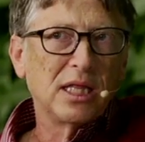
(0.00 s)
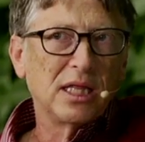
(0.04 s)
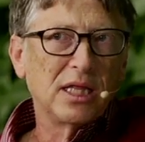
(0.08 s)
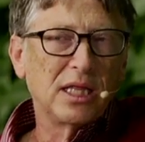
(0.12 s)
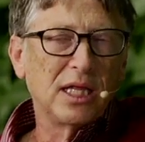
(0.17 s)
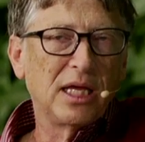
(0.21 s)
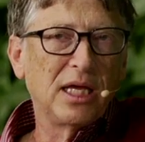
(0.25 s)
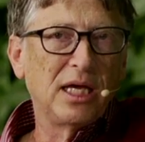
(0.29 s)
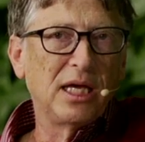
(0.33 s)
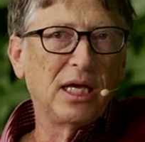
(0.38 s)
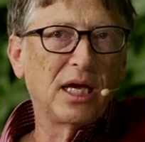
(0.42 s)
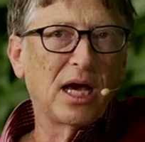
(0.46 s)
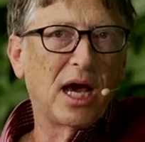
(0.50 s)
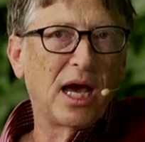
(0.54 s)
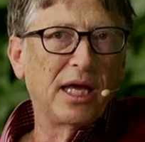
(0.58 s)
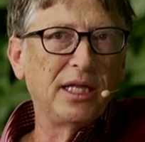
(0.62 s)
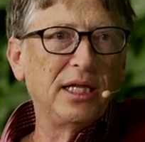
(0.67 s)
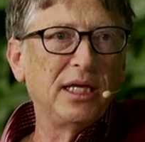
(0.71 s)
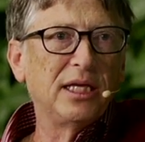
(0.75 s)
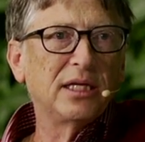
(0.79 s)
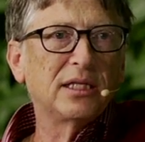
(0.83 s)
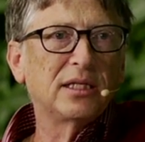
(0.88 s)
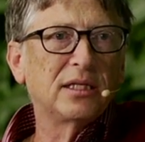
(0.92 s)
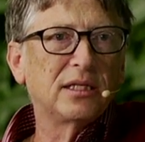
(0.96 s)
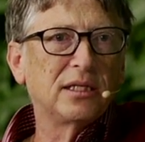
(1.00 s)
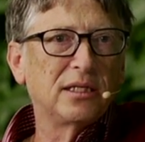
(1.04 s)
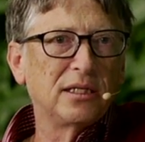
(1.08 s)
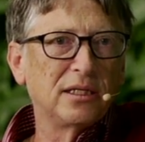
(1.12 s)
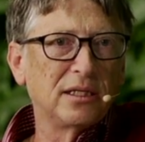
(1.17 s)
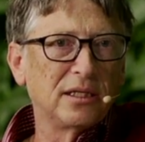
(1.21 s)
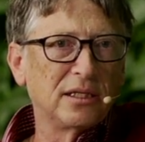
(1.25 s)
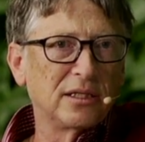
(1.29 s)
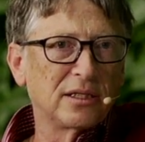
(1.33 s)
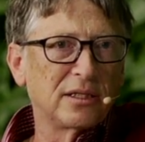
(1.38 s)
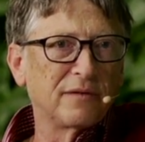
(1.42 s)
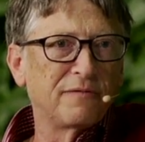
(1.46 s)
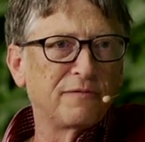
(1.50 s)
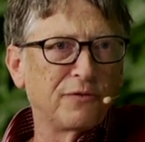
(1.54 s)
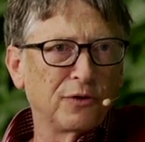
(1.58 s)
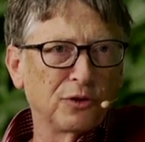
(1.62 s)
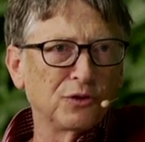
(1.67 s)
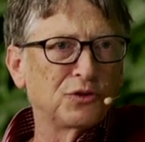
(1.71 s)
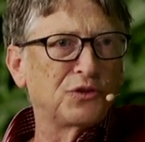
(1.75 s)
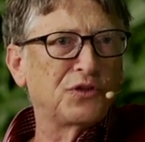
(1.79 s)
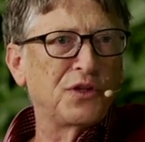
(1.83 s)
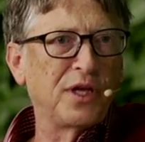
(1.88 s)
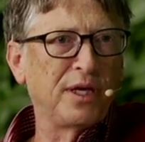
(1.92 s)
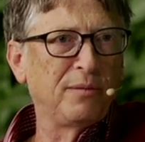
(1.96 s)
I think the
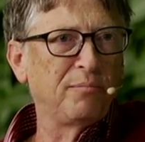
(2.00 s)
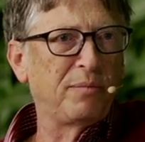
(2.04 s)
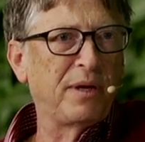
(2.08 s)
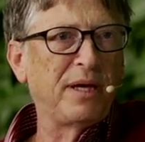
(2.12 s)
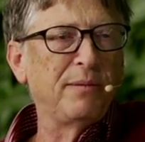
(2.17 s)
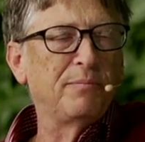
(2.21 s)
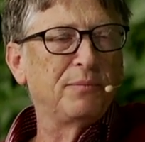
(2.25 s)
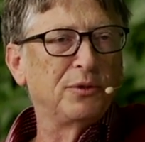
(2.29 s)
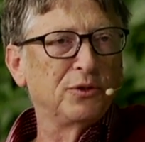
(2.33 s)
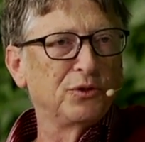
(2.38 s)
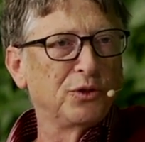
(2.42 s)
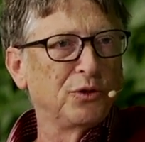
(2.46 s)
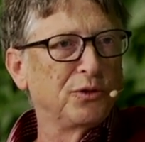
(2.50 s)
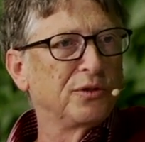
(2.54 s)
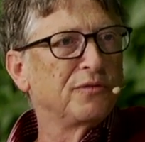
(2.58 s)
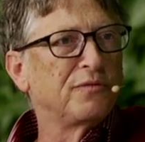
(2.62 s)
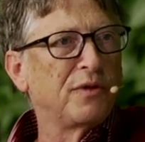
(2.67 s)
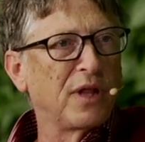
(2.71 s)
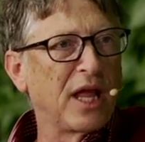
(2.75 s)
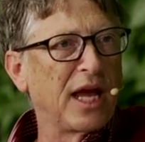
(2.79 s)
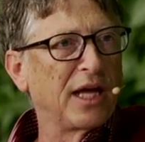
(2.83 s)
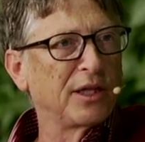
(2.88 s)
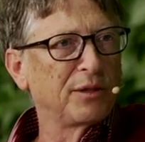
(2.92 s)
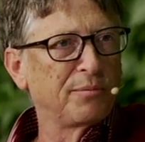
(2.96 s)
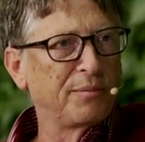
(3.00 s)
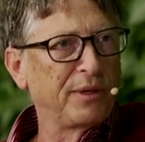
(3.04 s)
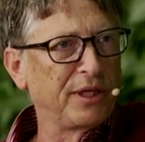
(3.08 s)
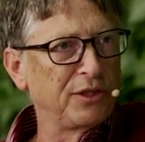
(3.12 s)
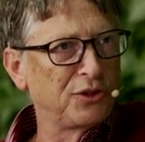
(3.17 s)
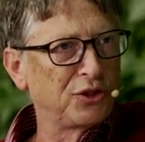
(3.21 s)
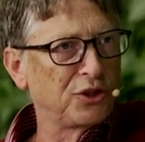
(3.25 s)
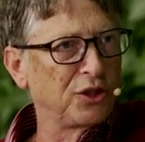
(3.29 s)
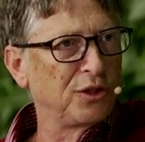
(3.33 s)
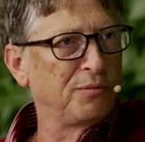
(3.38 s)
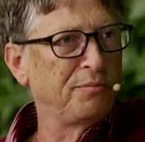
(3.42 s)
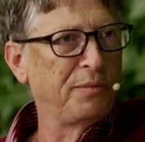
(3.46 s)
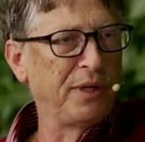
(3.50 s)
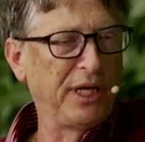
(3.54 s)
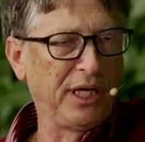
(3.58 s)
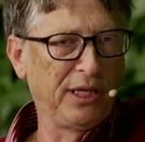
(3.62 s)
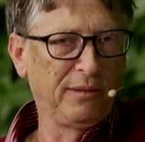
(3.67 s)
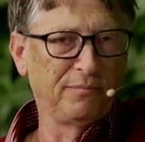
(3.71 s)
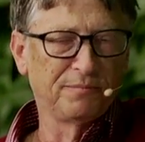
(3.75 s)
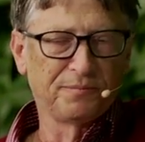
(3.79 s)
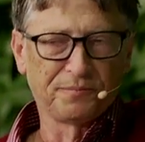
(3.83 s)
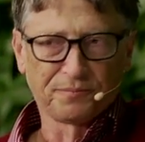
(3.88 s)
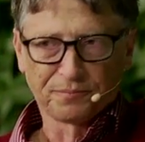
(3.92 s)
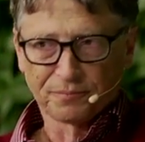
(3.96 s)
first thing people do in philanthropy should
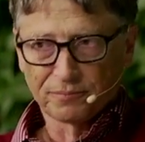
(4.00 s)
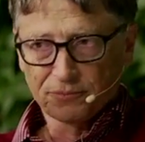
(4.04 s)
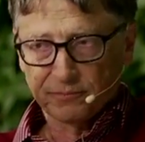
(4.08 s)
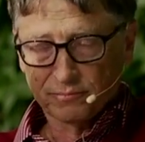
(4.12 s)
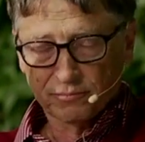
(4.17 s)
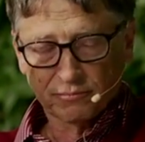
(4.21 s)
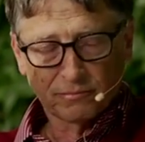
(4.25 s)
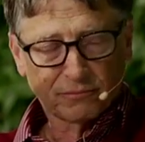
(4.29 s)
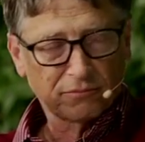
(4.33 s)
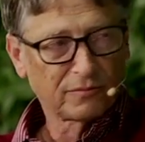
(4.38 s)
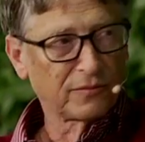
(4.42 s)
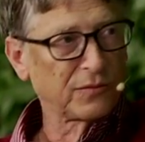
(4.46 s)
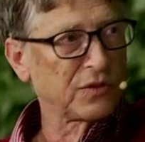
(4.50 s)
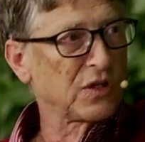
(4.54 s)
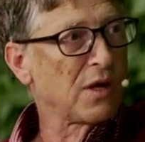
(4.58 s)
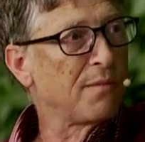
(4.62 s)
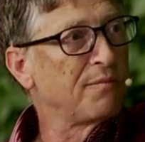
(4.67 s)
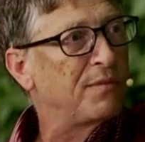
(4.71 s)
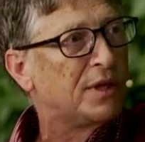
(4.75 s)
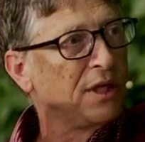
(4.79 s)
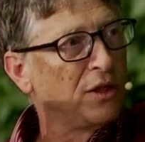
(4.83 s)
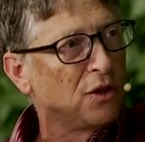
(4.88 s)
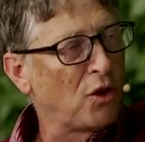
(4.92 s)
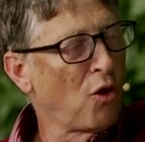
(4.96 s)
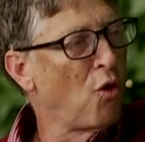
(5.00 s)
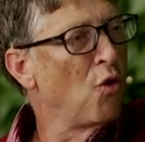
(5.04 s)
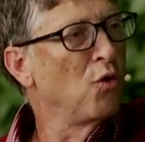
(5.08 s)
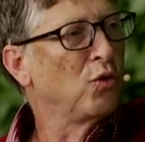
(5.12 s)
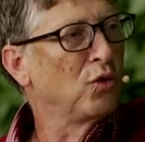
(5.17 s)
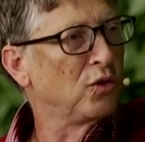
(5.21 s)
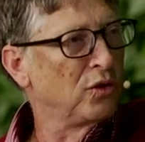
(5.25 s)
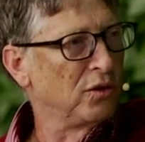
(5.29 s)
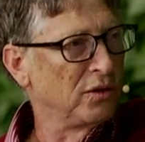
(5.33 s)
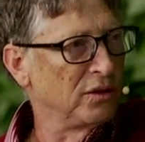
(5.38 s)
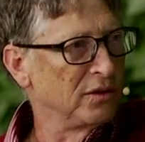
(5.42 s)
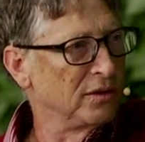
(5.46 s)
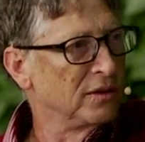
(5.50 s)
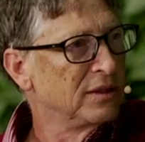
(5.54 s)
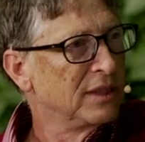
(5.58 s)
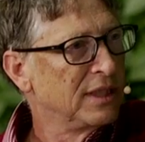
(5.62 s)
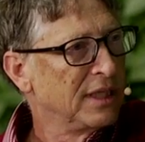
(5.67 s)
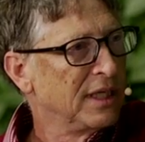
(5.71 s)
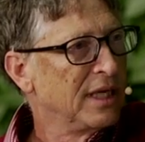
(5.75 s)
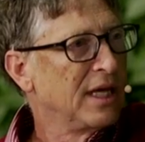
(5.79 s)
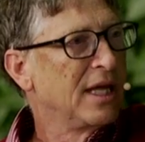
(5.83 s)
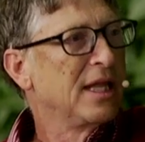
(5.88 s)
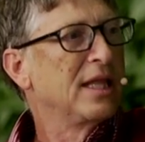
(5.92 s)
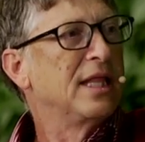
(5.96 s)
be something local
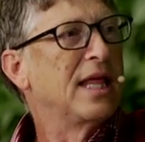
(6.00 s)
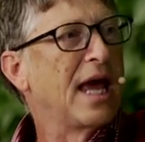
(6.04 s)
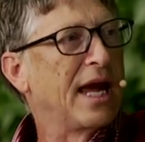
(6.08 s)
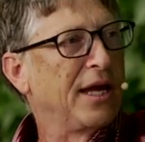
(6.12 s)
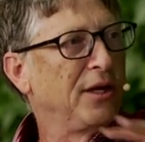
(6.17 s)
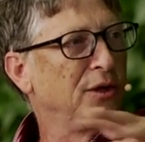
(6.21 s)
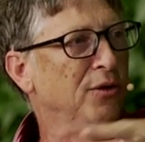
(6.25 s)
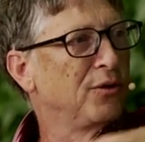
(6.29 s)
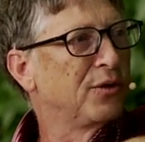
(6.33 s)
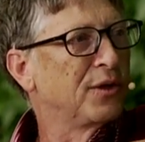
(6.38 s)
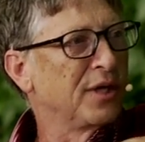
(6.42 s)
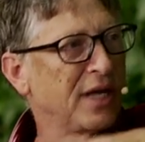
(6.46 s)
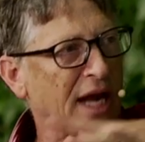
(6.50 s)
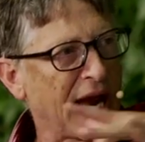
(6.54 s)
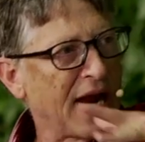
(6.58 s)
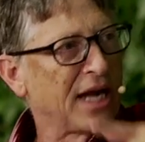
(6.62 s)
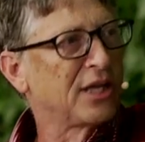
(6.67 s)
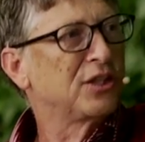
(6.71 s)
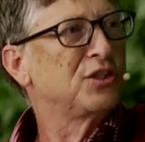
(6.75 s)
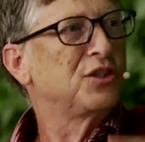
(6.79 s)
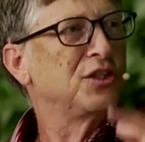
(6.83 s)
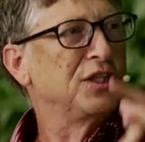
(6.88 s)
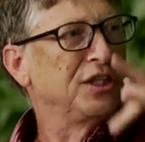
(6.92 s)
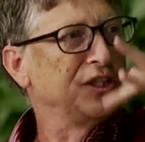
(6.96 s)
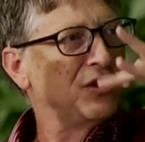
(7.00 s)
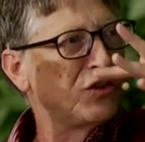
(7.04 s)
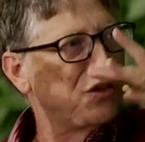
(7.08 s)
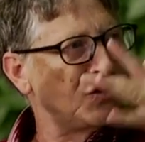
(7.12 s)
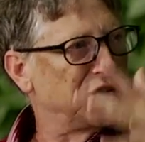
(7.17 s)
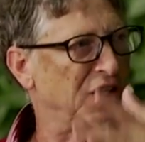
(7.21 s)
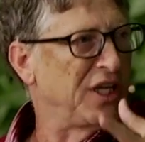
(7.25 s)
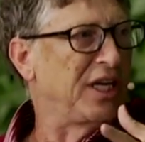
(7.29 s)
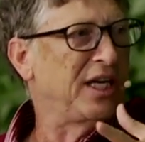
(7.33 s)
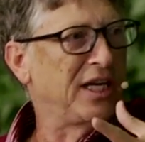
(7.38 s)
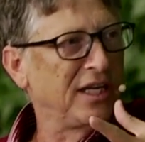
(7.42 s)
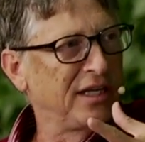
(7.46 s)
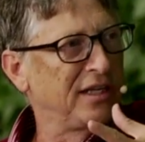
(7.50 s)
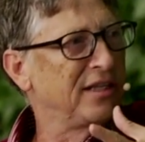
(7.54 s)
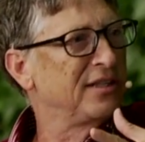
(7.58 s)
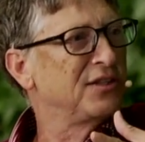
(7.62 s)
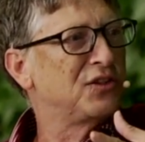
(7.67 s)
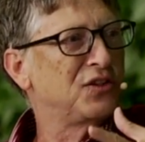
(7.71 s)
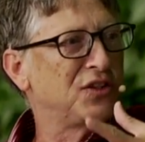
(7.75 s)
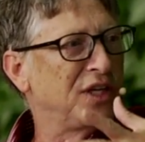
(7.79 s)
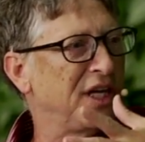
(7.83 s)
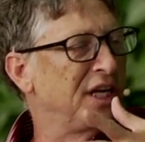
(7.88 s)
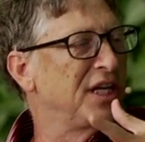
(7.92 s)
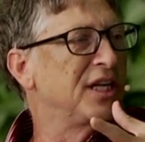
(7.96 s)
that you can actually see
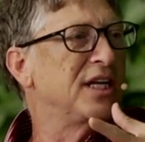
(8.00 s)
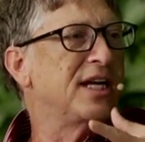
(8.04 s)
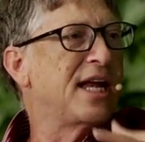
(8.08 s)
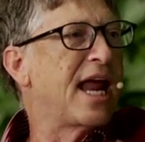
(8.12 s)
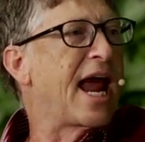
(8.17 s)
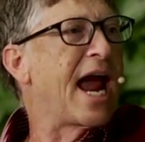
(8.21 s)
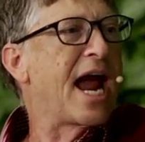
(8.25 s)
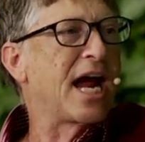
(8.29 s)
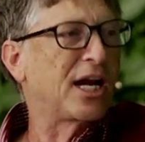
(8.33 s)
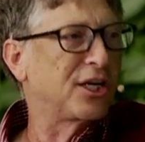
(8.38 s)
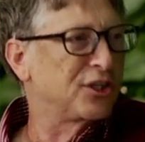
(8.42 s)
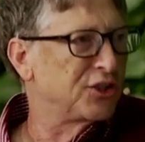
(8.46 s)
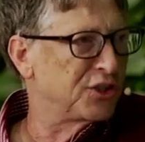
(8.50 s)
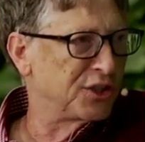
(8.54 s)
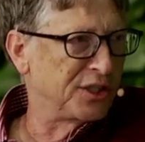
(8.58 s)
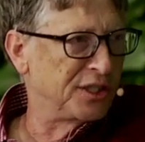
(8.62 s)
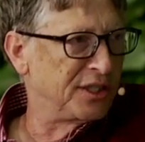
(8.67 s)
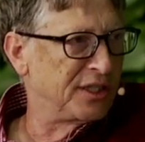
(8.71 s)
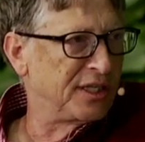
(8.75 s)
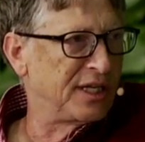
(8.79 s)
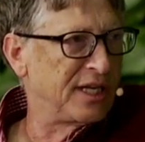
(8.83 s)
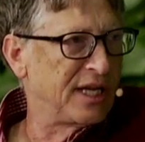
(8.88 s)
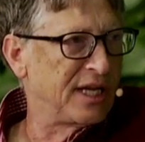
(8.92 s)
it in action.